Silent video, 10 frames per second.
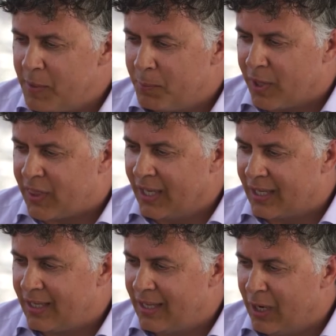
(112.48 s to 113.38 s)
people
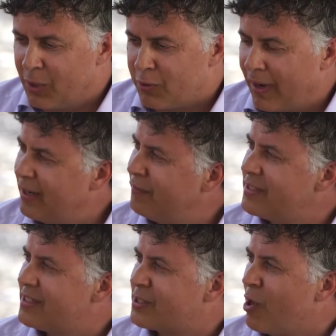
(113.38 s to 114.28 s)
think, you know, creative
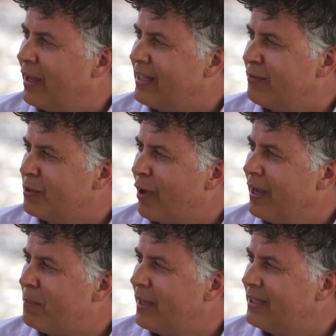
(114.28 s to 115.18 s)
is this God-given
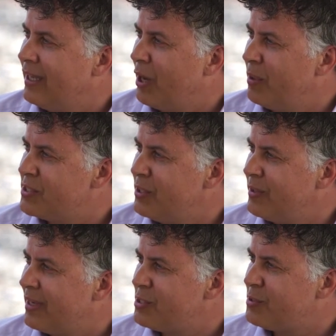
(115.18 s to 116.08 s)
right, but, you know, as
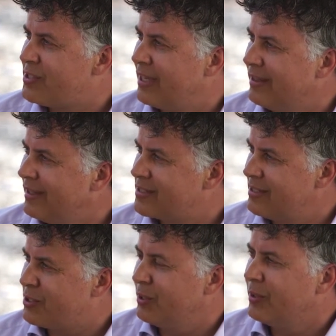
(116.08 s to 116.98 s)
you sit and
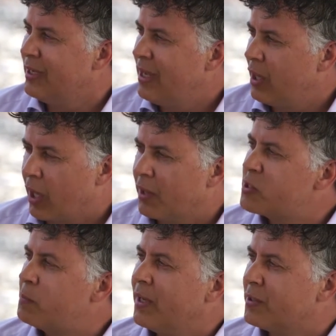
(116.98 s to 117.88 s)
listen to a lot of
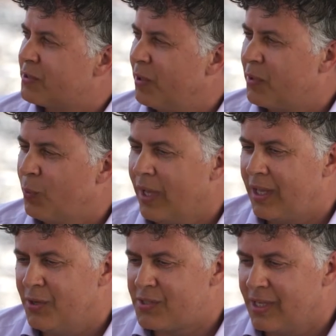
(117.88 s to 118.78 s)
the speakers throughout the
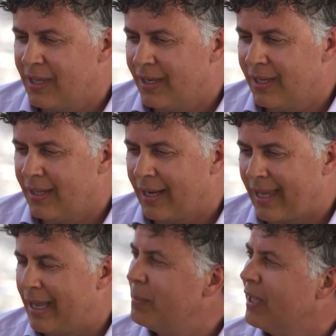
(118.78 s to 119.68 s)
week, you see that
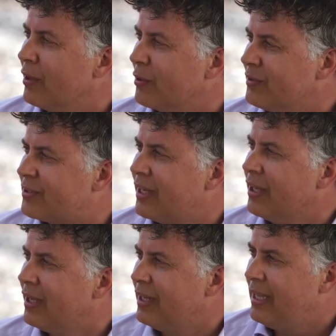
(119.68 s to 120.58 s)
it can be a learned skill.